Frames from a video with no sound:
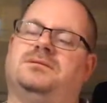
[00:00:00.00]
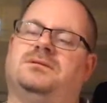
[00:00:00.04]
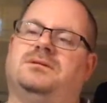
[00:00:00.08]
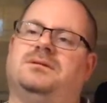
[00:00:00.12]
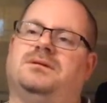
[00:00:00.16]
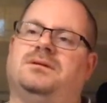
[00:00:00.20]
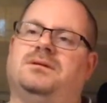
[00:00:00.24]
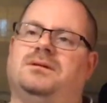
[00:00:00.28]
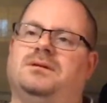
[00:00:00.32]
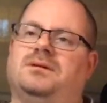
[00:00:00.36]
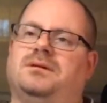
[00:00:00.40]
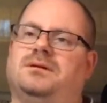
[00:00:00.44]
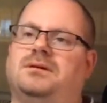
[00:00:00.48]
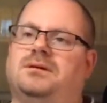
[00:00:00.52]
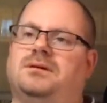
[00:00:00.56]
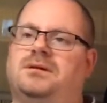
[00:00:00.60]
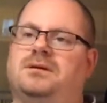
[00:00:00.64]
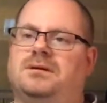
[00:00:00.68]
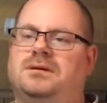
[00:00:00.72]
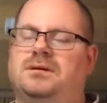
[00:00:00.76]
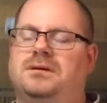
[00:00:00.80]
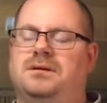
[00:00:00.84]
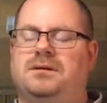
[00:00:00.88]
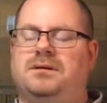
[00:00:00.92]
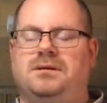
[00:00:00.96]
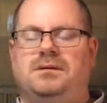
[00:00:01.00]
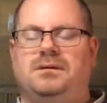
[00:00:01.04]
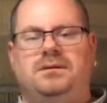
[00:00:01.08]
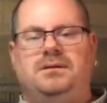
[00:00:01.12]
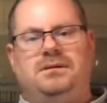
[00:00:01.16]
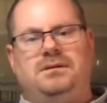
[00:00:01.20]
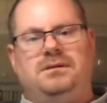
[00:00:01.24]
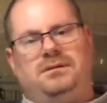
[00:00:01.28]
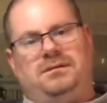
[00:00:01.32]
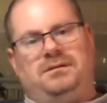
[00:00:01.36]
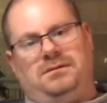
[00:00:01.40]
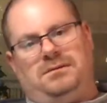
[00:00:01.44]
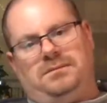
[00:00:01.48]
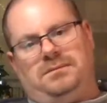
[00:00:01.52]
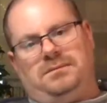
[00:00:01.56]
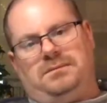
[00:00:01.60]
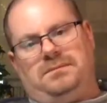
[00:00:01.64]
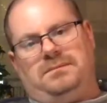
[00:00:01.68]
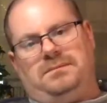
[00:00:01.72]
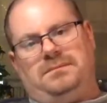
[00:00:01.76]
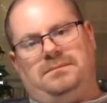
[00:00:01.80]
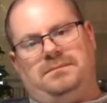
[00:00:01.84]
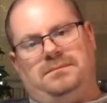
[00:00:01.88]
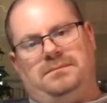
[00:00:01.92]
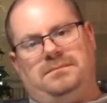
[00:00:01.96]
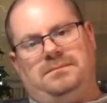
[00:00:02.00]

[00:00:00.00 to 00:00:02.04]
(no one is talking)